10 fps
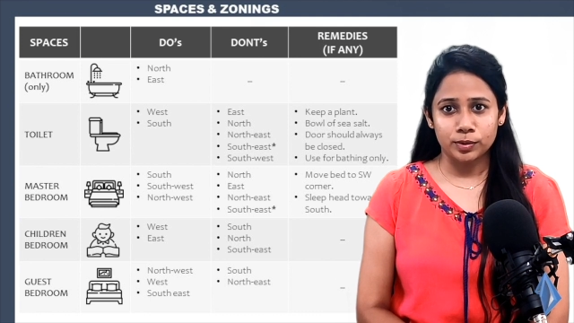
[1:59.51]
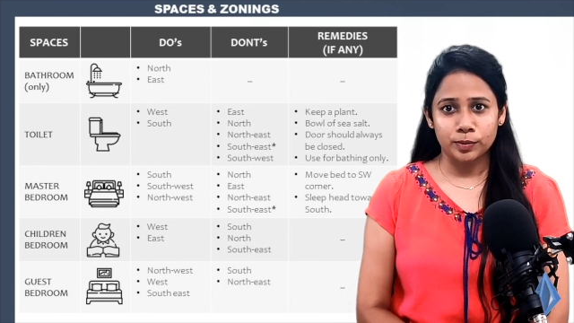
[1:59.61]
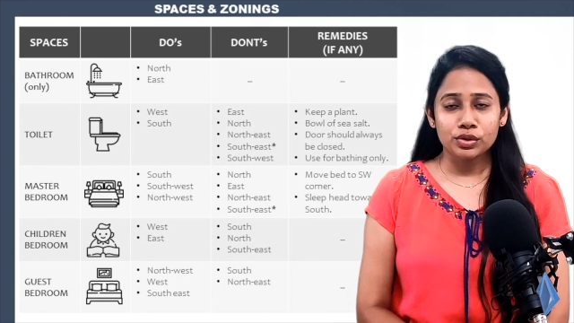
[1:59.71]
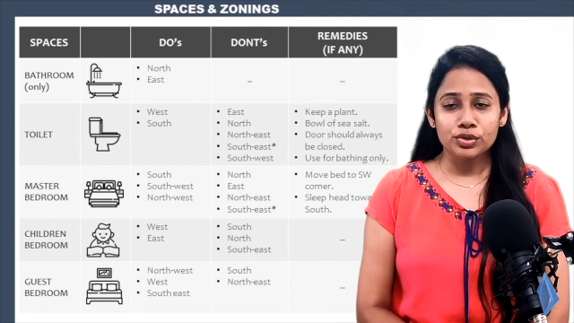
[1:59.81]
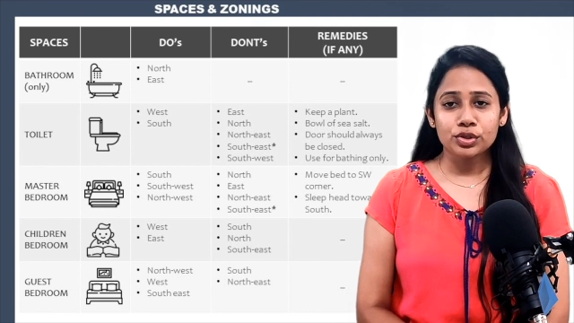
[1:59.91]

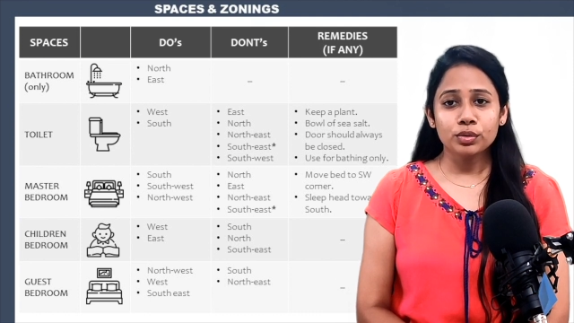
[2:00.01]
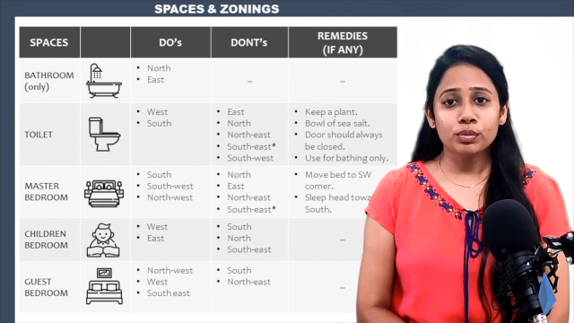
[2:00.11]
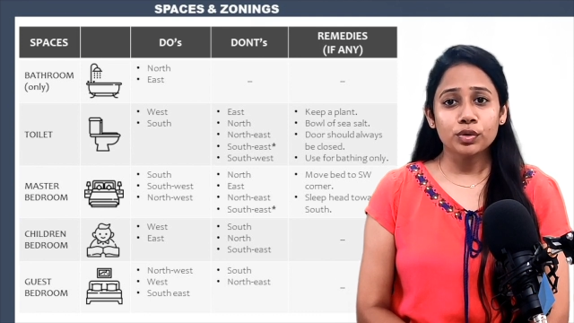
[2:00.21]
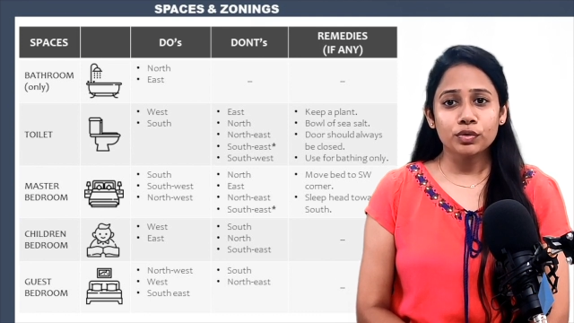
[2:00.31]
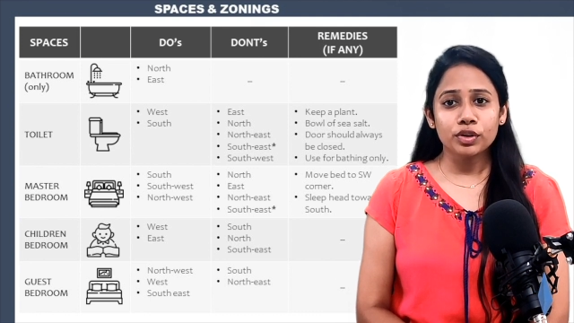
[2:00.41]
You
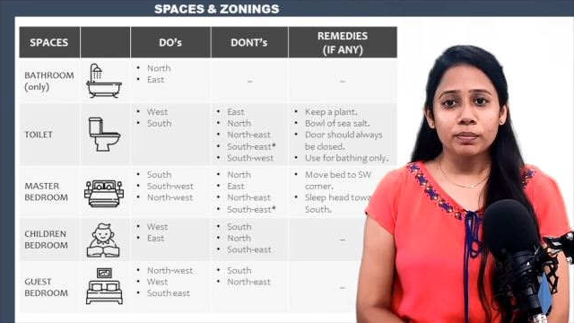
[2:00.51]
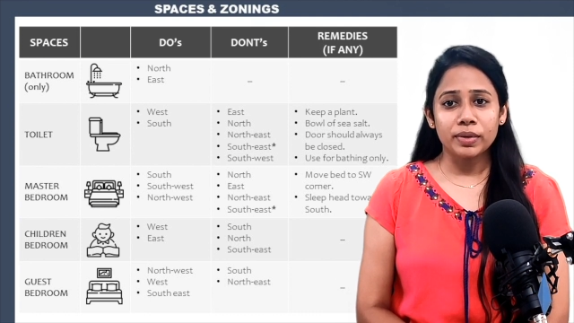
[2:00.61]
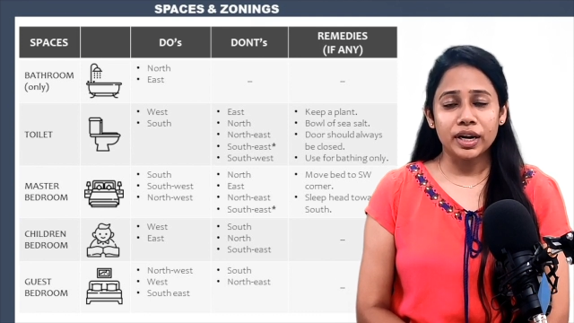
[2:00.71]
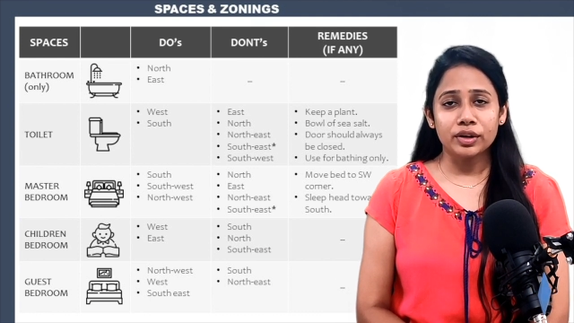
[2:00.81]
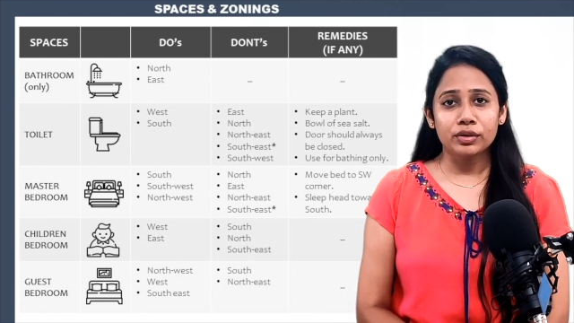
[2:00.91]
should move your
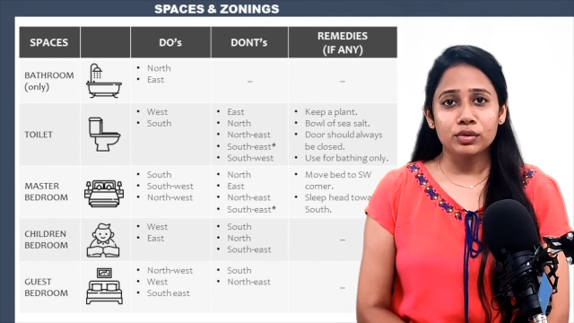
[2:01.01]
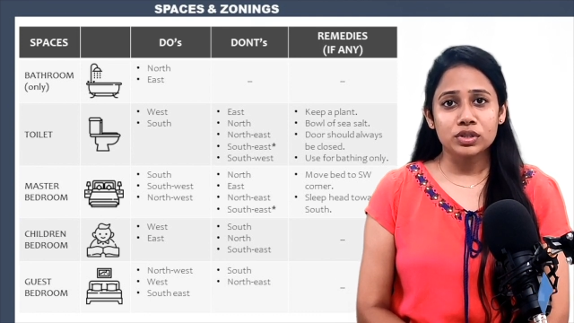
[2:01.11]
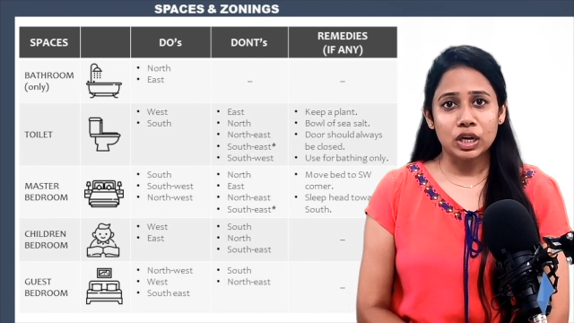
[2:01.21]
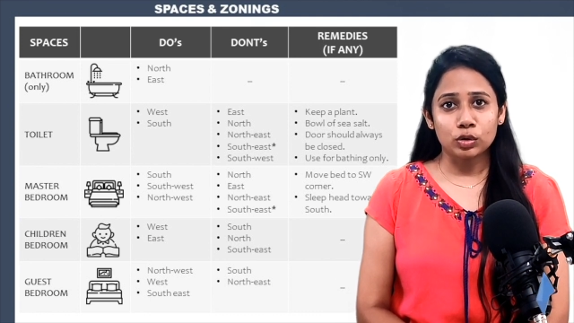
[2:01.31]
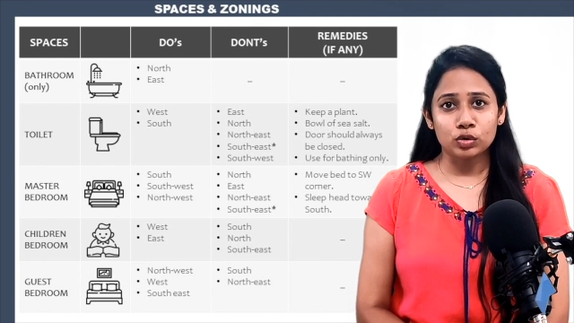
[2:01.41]
bed to
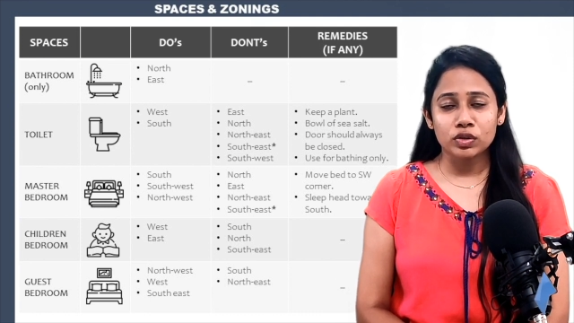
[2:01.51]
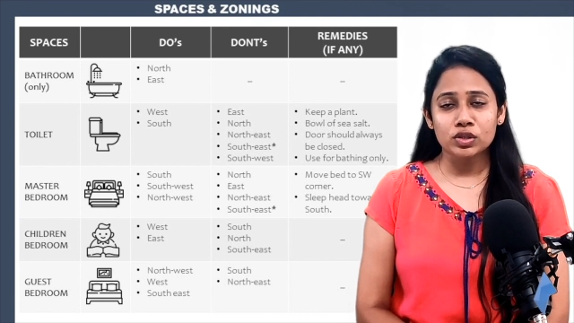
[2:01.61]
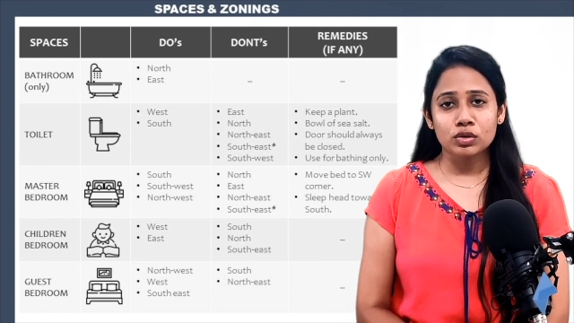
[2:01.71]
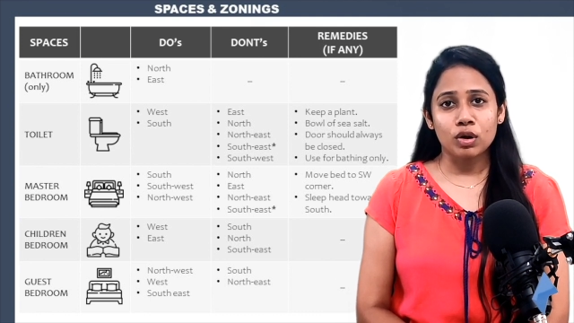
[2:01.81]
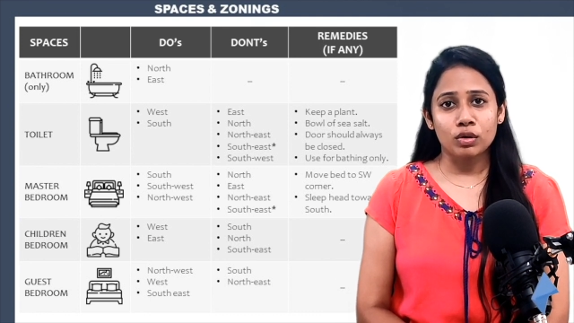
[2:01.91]

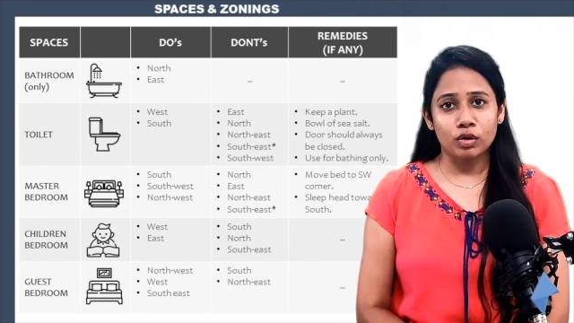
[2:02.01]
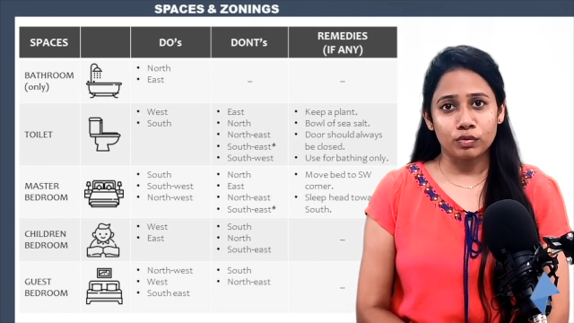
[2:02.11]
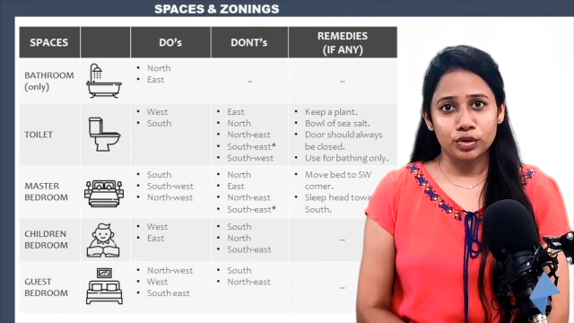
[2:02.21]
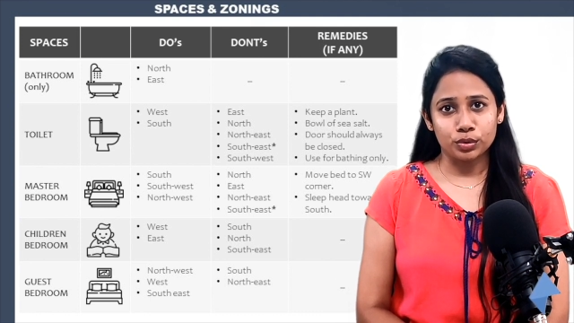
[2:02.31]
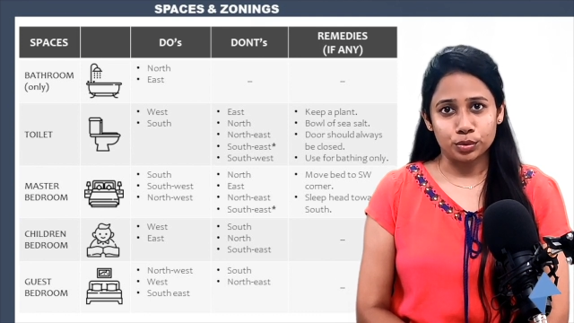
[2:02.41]
southwest corner
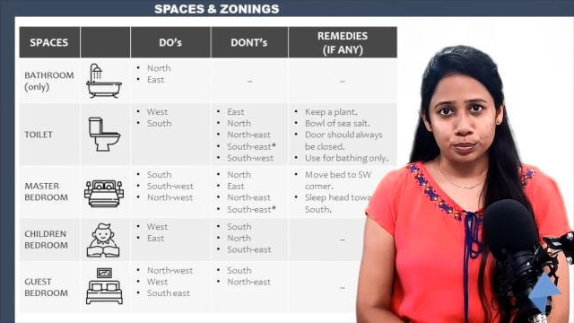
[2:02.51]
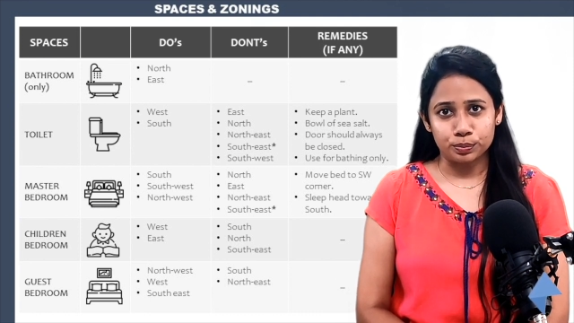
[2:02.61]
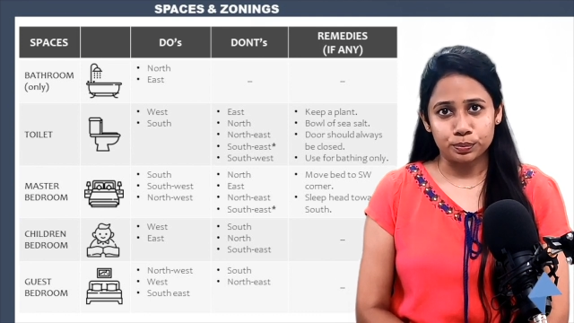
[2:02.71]
of the room